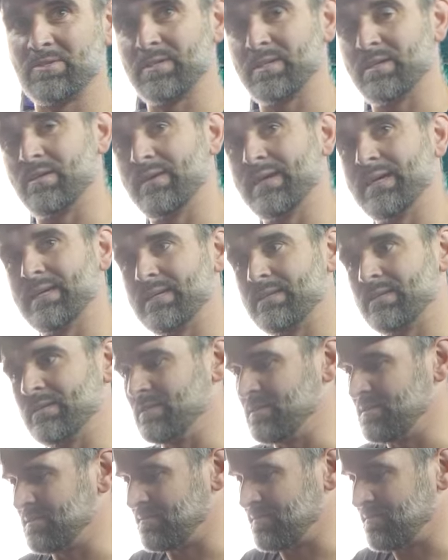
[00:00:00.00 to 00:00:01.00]
sure you go ahead
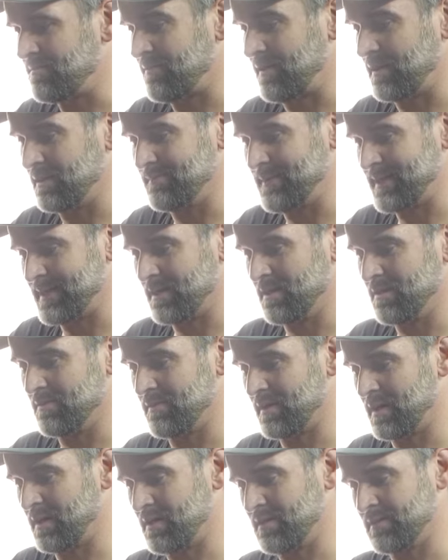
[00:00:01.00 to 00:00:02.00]
and follow me
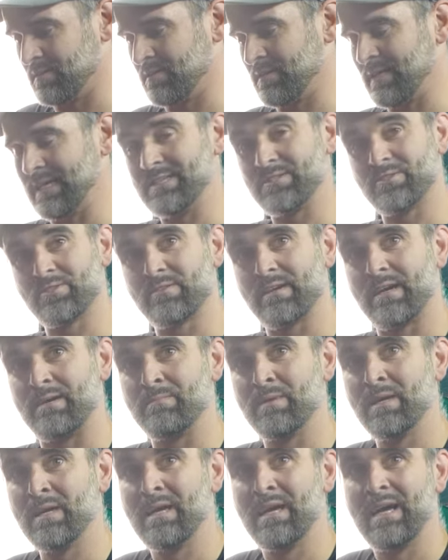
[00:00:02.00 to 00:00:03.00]
over on
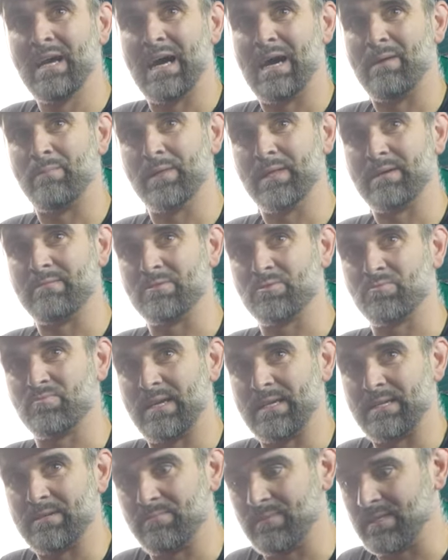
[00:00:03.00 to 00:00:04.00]
Instagram. I'm on there as
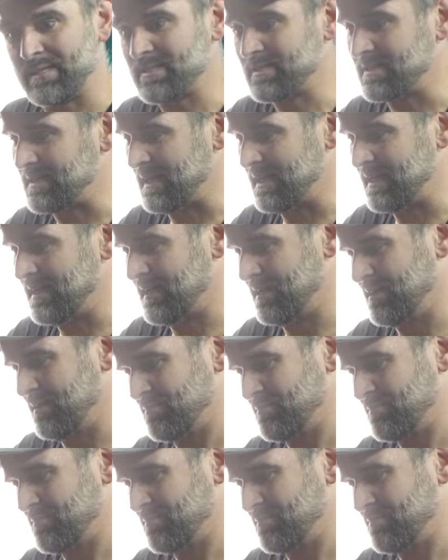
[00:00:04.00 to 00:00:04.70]
Randomly Set.